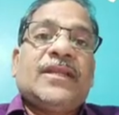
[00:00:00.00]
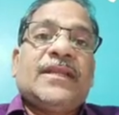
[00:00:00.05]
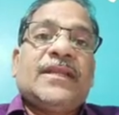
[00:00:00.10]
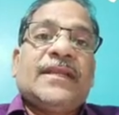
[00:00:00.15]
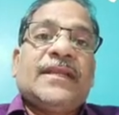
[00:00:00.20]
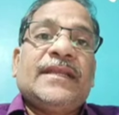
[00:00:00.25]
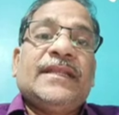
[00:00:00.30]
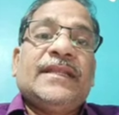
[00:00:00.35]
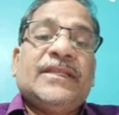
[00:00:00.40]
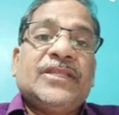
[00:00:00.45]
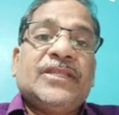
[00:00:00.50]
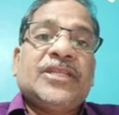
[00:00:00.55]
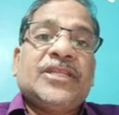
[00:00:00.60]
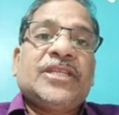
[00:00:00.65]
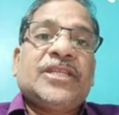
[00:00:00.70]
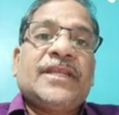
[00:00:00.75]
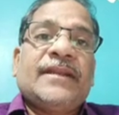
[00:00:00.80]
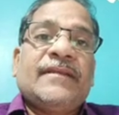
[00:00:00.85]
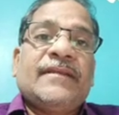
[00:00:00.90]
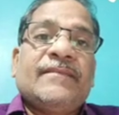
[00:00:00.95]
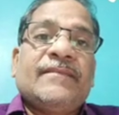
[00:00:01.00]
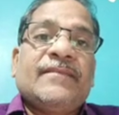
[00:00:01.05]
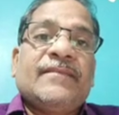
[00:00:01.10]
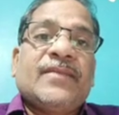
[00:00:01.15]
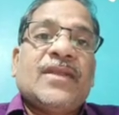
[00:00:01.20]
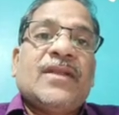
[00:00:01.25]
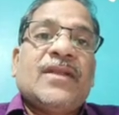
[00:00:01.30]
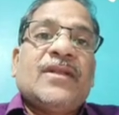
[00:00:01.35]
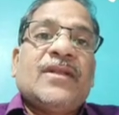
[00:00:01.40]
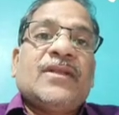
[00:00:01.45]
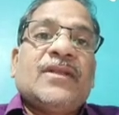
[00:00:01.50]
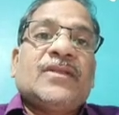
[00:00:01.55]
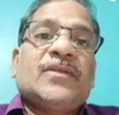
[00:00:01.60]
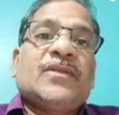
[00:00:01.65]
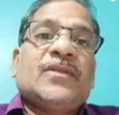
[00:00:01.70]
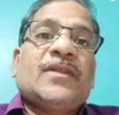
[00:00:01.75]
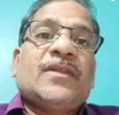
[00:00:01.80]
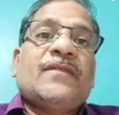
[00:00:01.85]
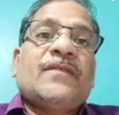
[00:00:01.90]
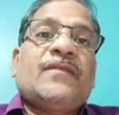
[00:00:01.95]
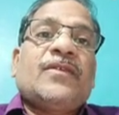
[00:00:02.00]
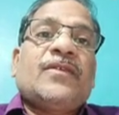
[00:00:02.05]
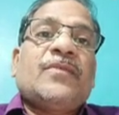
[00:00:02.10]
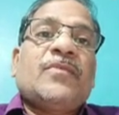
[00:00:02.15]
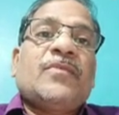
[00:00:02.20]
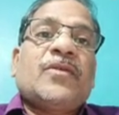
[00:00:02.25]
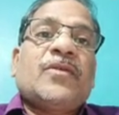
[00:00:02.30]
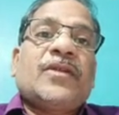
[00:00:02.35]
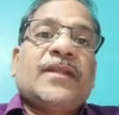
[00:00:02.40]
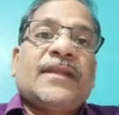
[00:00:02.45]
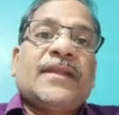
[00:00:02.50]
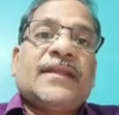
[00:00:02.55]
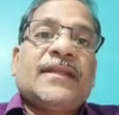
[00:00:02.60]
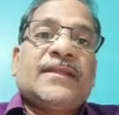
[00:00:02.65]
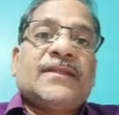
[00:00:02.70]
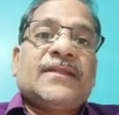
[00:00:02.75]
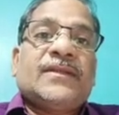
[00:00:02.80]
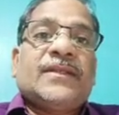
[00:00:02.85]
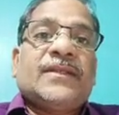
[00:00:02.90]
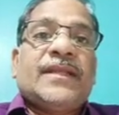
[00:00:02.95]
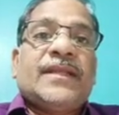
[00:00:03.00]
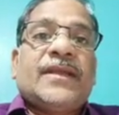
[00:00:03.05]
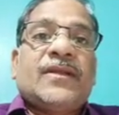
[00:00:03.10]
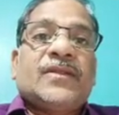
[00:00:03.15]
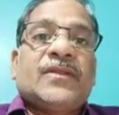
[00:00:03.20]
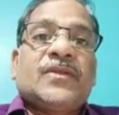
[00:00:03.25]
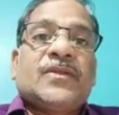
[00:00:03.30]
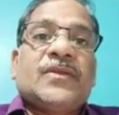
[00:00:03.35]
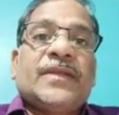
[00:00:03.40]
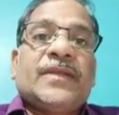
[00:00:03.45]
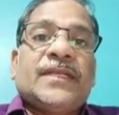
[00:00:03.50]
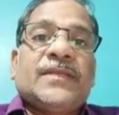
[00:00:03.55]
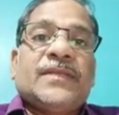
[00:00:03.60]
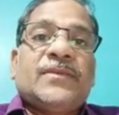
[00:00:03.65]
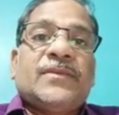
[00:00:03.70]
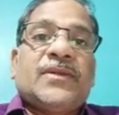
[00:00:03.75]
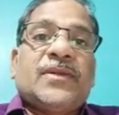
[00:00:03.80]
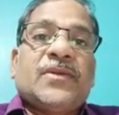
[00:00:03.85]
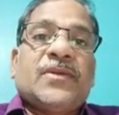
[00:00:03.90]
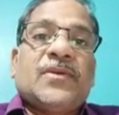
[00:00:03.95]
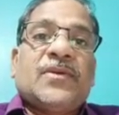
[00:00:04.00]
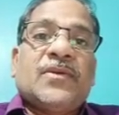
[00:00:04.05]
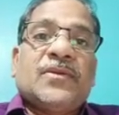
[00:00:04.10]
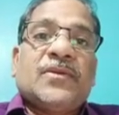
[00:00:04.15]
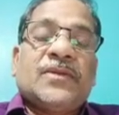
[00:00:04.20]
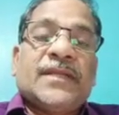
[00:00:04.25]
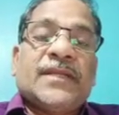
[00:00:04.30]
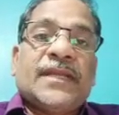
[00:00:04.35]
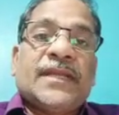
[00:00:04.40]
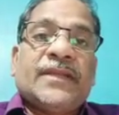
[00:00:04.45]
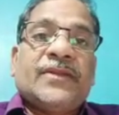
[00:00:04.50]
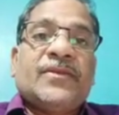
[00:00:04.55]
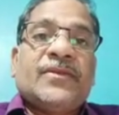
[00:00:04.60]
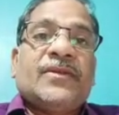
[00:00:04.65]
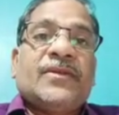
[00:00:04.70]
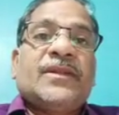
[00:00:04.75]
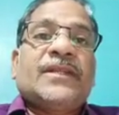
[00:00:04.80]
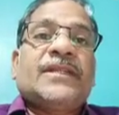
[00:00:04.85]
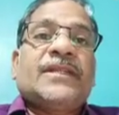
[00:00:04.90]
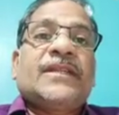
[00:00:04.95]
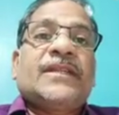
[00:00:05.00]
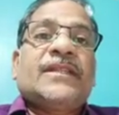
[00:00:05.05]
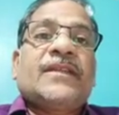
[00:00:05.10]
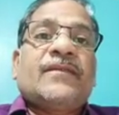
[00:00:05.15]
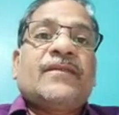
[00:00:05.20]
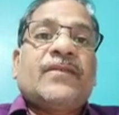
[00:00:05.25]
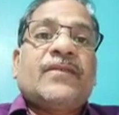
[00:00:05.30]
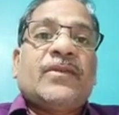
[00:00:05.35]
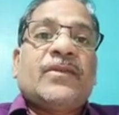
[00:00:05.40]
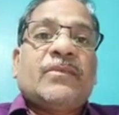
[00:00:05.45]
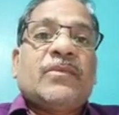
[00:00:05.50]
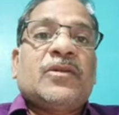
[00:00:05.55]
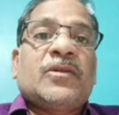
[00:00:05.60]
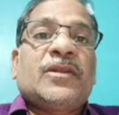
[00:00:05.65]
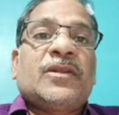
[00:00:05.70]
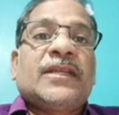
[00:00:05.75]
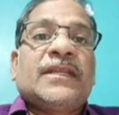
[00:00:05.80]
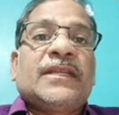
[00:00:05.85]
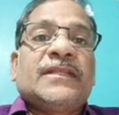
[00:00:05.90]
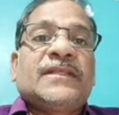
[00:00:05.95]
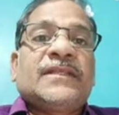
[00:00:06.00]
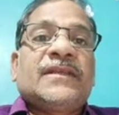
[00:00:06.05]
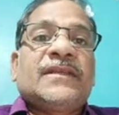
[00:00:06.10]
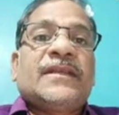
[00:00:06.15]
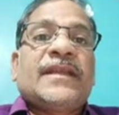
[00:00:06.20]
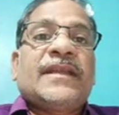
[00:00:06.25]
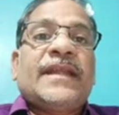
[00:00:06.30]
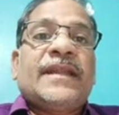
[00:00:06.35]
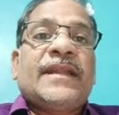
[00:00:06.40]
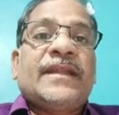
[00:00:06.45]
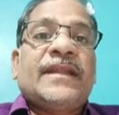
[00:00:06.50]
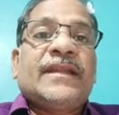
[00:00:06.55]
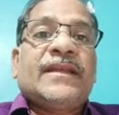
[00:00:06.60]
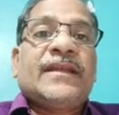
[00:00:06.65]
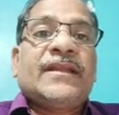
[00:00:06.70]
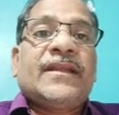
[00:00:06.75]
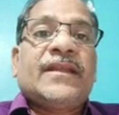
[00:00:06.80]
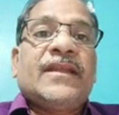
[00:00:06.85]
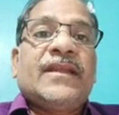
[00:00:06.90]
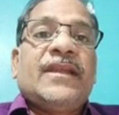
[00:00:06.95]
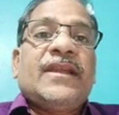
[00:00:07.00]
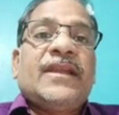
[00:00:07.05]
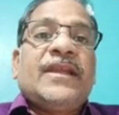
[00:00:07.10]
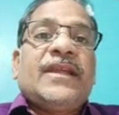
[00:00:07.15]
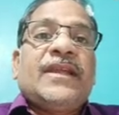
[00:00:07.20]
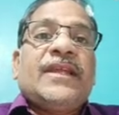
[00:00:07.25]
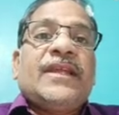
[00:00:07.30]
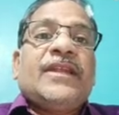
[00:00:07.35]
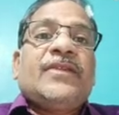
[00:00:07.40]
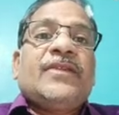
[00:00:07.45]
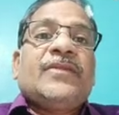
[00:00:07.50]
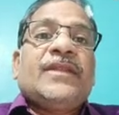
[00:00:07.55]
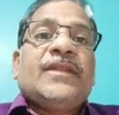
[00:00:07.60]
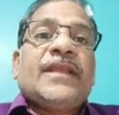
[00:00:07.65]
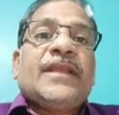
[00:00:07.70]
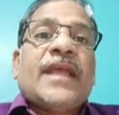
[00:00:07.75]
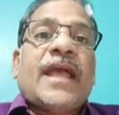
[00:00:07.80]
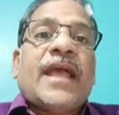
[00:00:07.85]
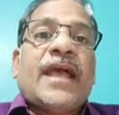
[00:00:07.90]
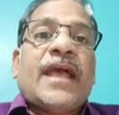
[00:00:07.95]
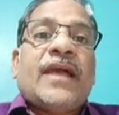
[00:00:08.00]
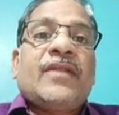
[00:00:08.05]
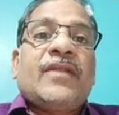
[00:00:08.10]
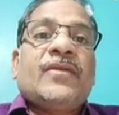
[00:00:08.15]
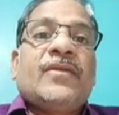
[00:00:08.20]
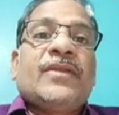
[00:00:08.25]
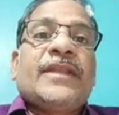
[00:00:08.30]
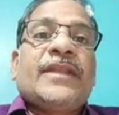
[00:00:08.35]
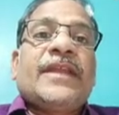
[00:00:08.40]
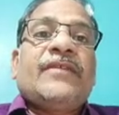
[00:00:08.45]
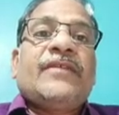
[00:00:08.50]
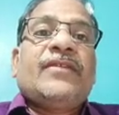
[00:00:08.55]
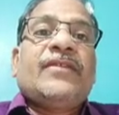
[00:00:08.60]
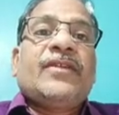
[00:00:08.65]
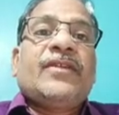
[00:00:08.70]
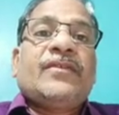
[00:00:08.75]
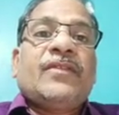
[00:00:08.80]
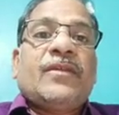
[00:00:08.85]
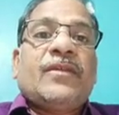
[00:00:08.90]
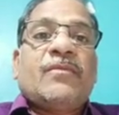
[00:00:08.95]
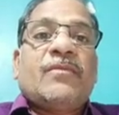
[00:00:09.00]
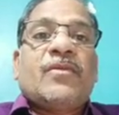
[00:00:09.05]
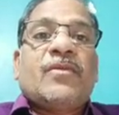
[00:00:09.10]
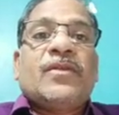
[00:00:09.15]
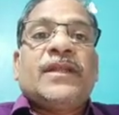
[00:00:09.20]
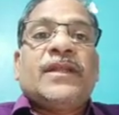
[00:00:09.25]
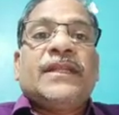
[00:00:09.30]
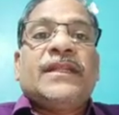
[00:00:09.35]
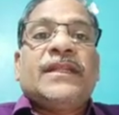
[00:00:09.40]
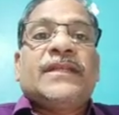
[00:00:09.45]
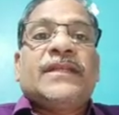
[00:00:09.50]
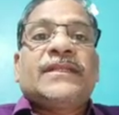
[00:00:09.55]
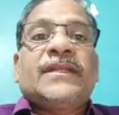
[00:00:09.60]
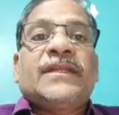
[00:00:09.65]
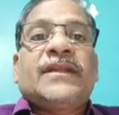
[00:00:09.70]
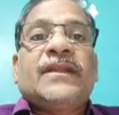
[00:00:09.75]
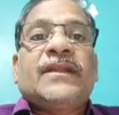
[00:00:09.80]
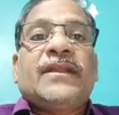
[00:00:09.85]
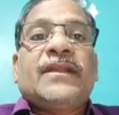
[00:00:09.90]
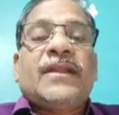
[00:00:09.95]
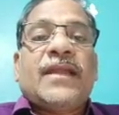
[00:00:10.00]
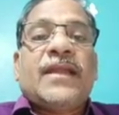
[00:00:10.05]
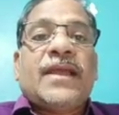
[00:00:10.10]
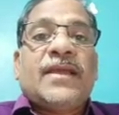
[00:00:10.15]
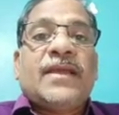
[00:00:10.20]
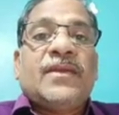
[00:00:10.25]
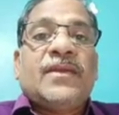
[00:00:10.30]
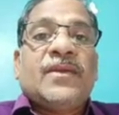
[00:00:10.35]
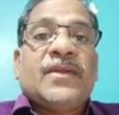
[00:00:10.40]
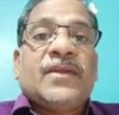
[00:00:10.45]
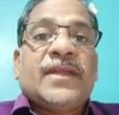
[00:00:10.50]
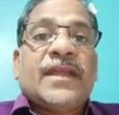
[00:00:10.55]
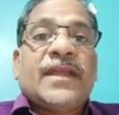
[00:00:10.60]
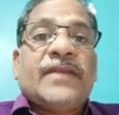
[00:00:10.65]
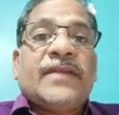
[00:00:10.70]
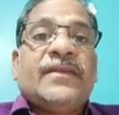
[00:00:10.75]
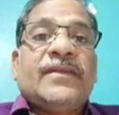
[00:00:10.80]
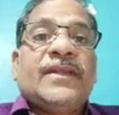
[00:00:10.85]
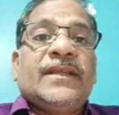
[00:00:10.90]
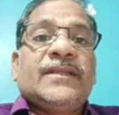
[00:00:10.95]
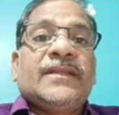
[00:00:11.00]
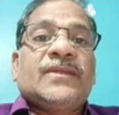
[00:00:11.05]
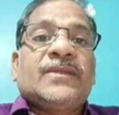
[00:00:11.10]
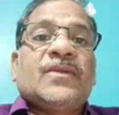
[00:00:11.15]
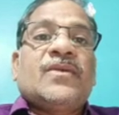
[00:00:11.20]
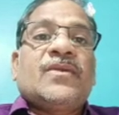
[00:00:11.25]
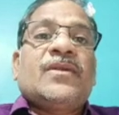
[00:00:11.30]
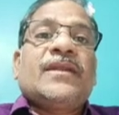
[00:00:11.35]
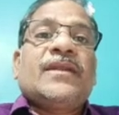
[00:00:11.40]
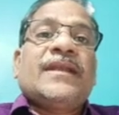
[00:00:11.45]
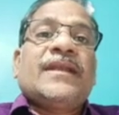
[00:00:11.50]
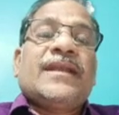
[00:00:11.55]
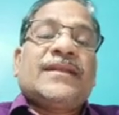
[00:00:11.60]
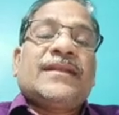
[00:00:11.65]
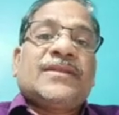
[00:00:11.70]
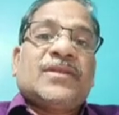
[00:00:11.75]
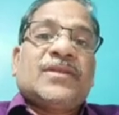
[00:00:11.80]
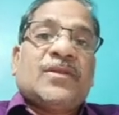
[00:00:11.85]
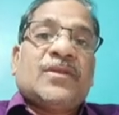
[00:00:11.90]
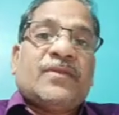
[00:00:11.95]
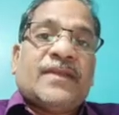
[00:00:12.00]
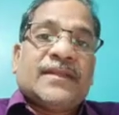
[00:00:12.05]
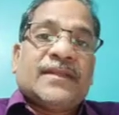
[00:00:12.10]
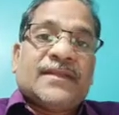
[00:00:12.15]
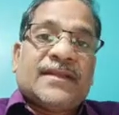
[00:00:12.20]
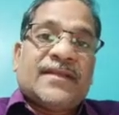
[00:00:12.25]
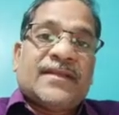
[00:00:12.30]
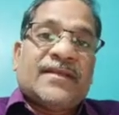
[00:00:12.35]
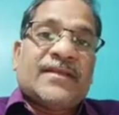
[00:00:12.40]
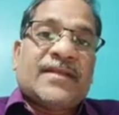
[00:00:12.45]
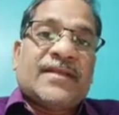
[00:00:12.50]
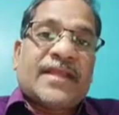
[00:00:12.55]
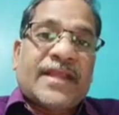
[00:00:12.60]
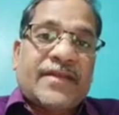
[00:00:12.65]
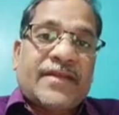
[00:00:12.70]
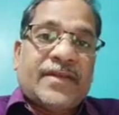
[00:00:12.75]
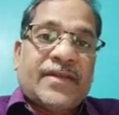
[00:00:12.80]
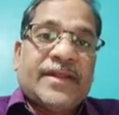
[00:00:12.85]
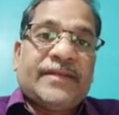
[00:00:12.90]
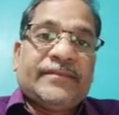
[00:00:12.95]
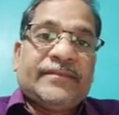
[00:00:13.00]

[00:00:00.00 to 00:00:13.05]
ingestion. So the food particles, they also exhibit holozoic nutrition. The food particles are enter into the hollow cavity of the body. The central hollow cavity is called Gastrovascular Cavity.